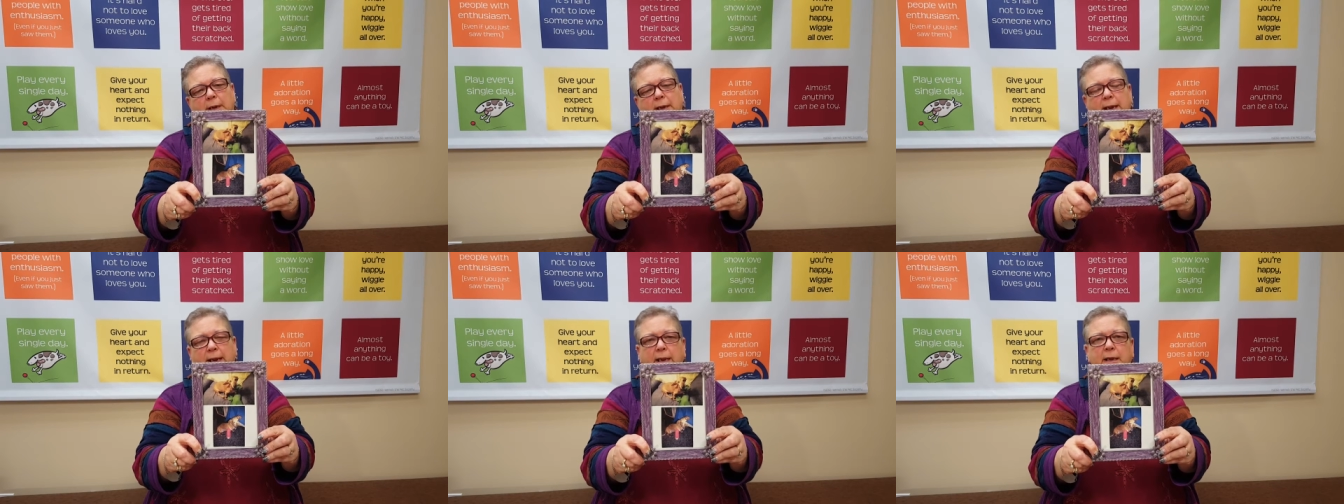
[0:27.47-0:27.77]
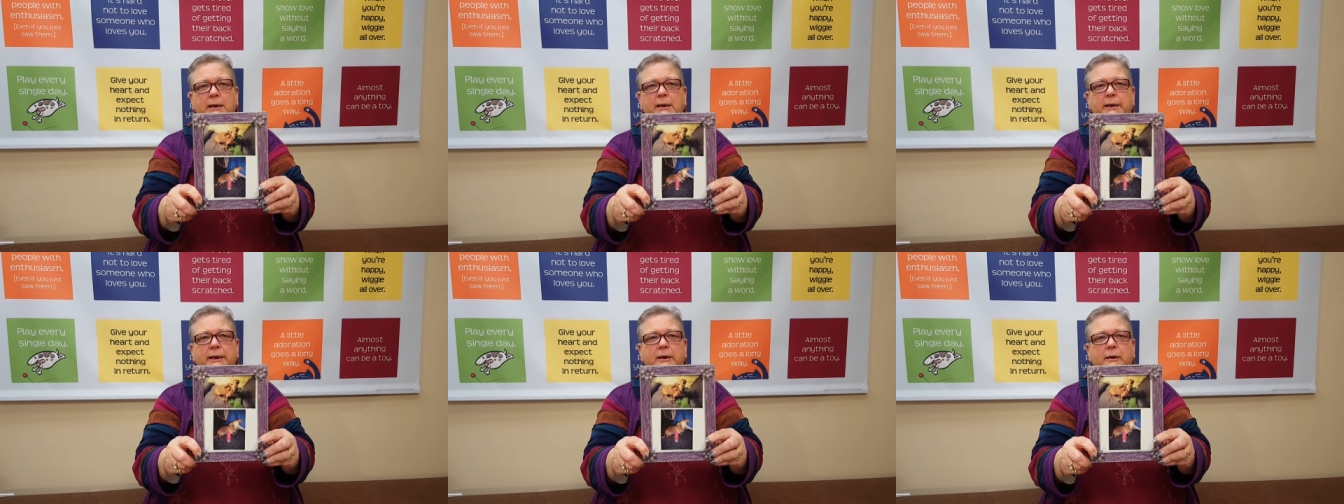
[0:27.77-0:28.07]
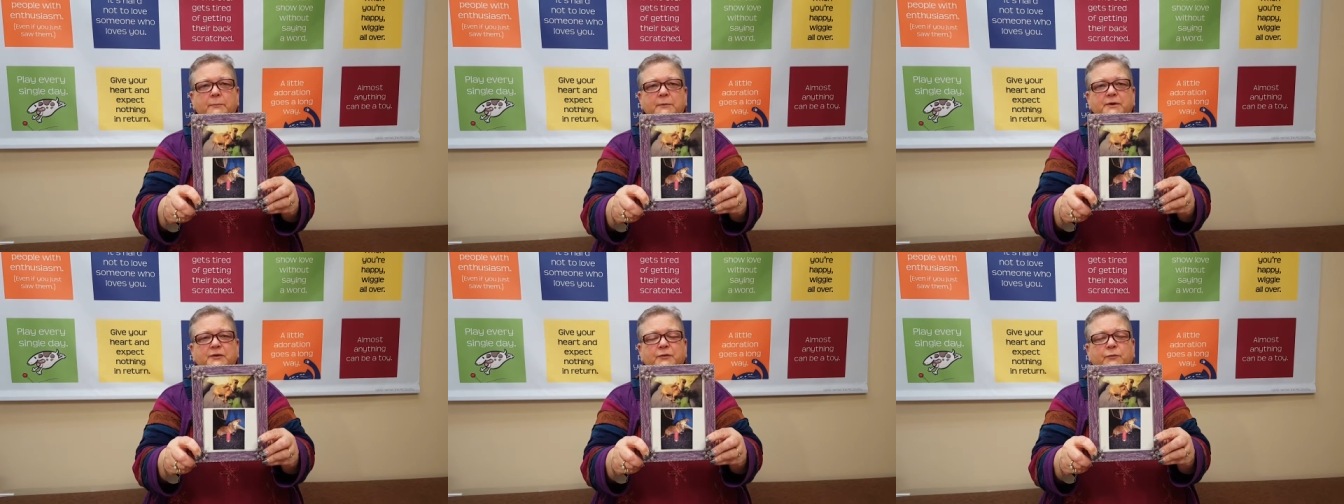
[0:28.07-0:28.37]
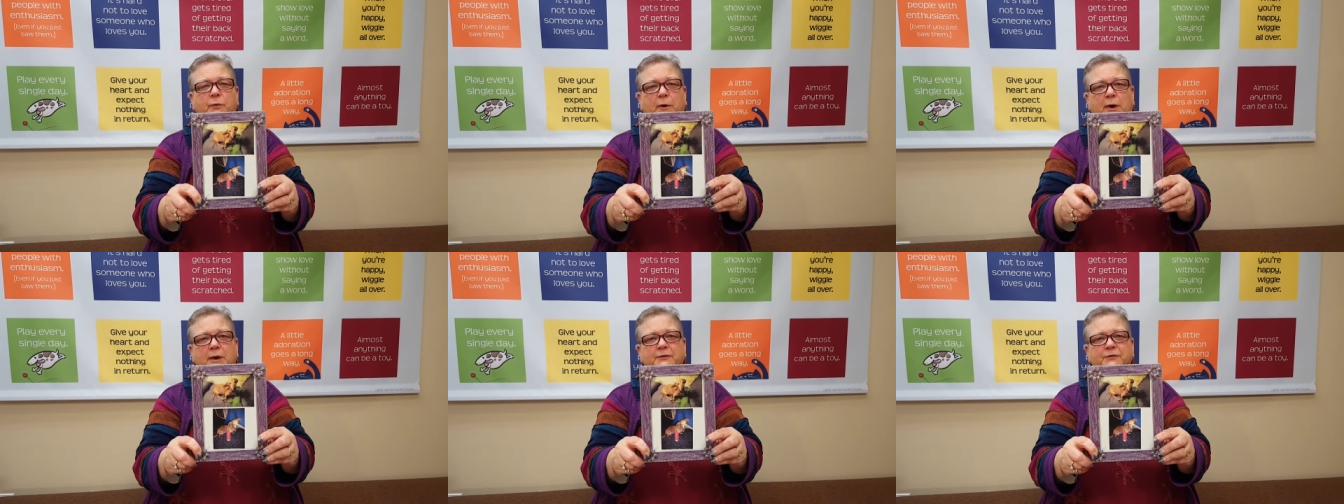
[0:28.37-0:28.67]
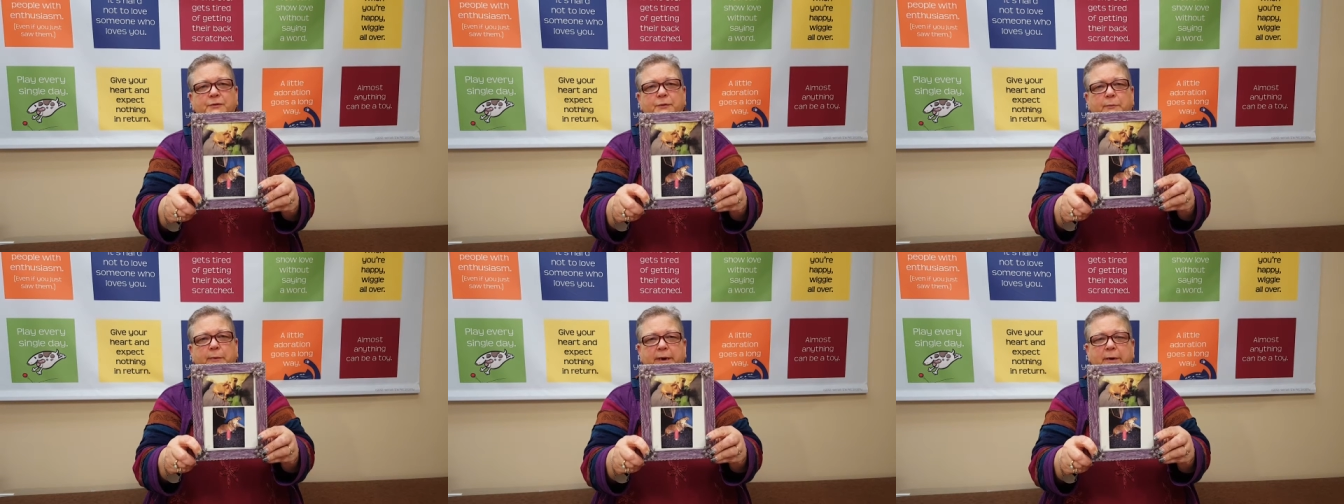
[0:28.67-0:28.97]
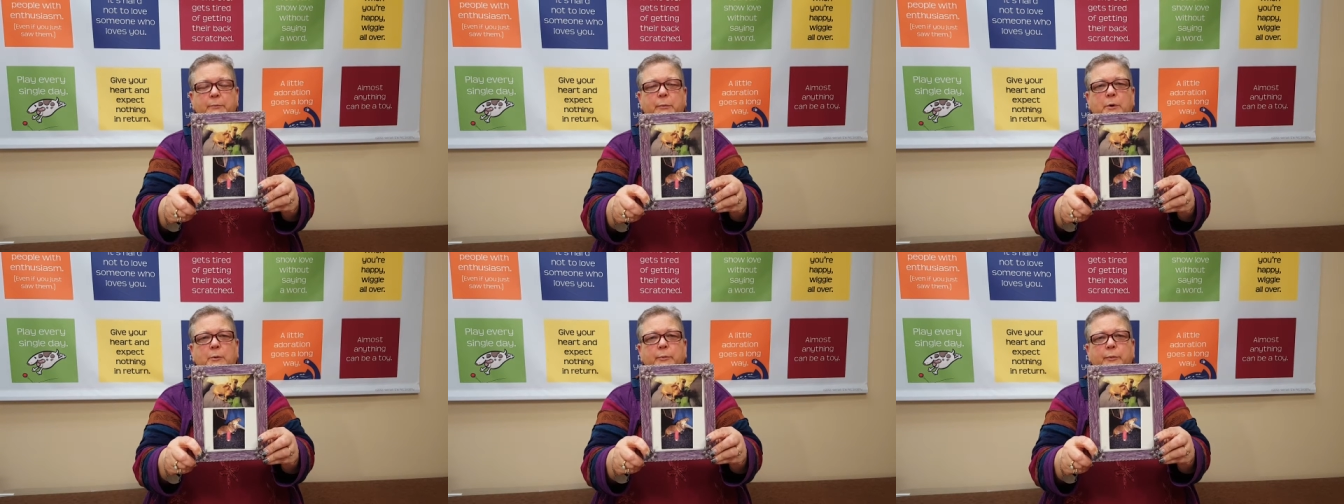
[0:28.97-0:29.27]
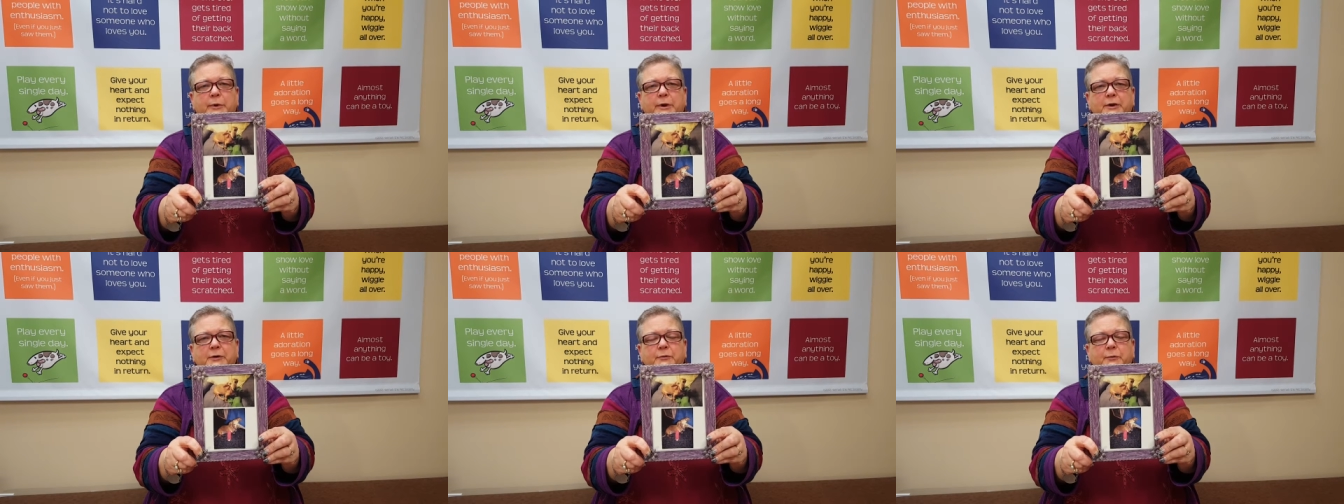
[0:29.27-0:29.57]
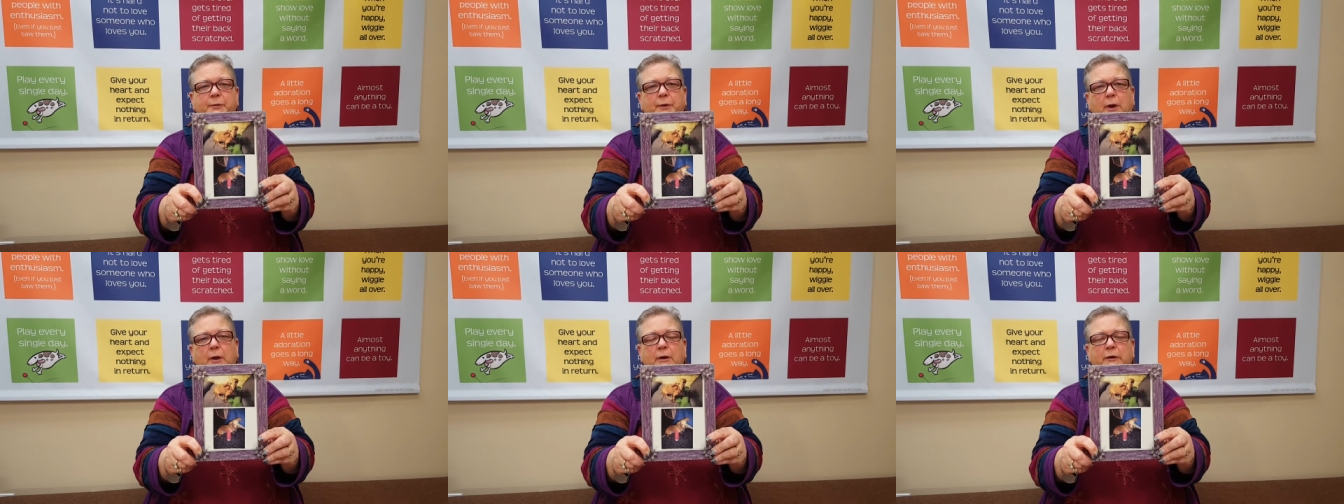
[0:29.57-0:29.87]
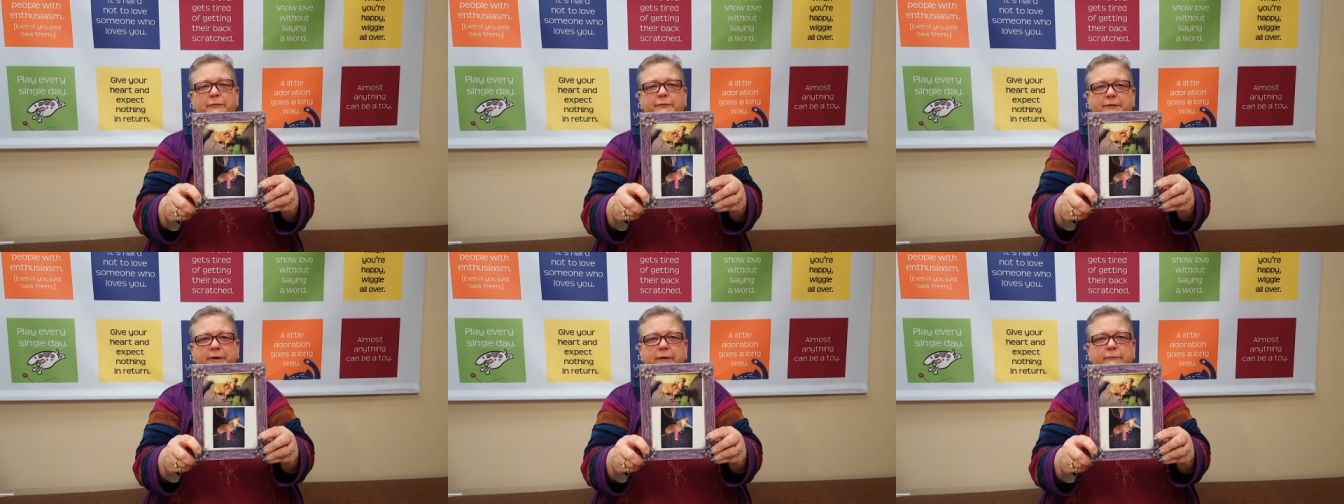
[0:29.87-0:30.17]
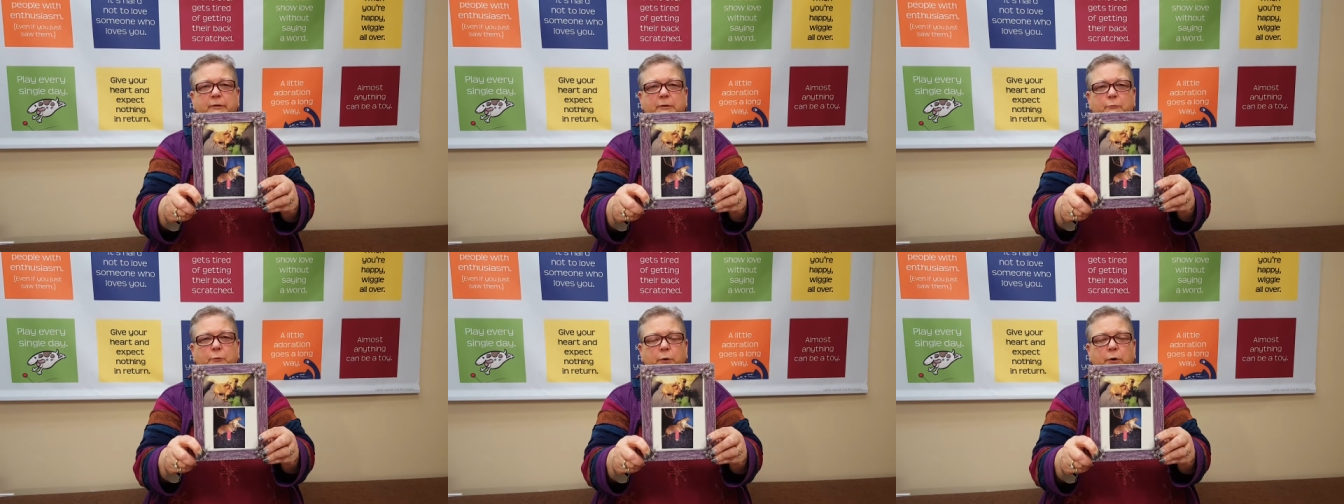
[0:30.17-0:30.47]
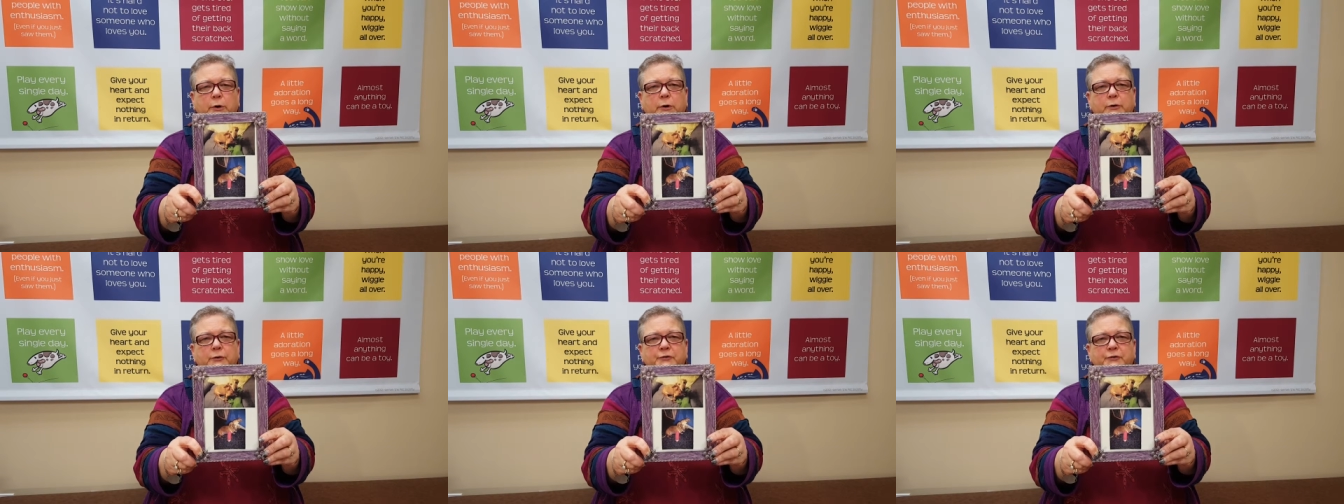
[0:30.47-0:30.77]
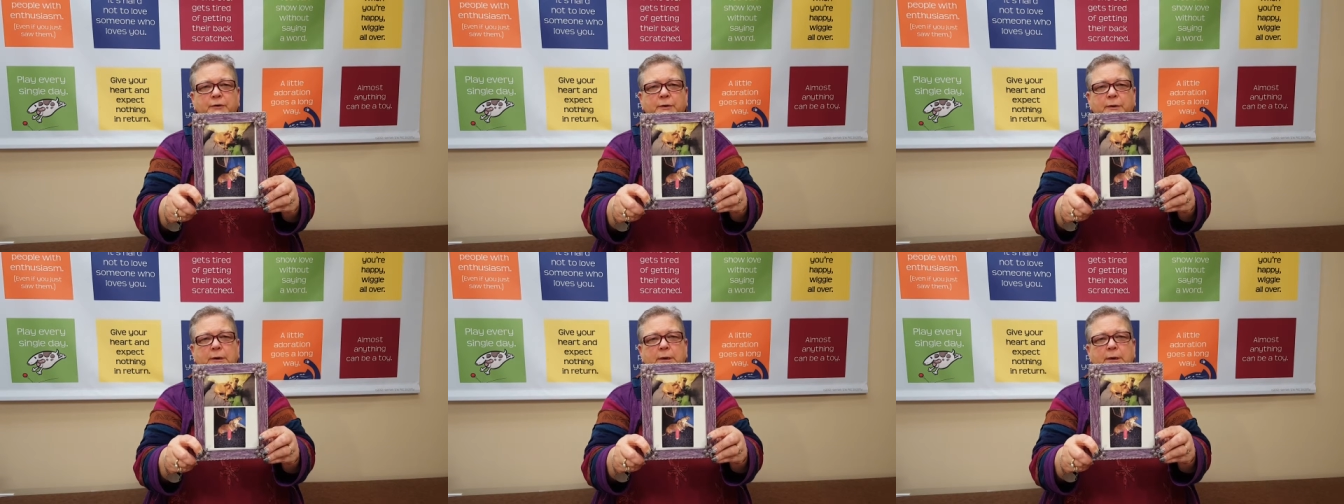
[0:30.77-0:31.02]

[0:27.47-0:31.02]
Hannah helped us cross the Rainbow Bridge with all her favorite workers,